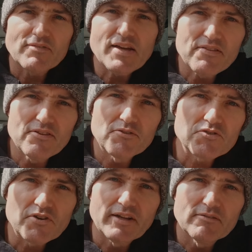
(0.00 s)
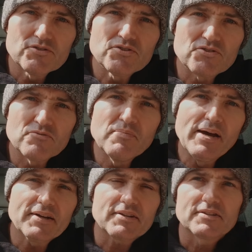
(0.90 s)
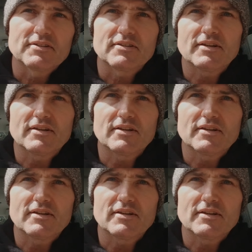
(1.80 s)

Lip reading: gotten those creative juices back.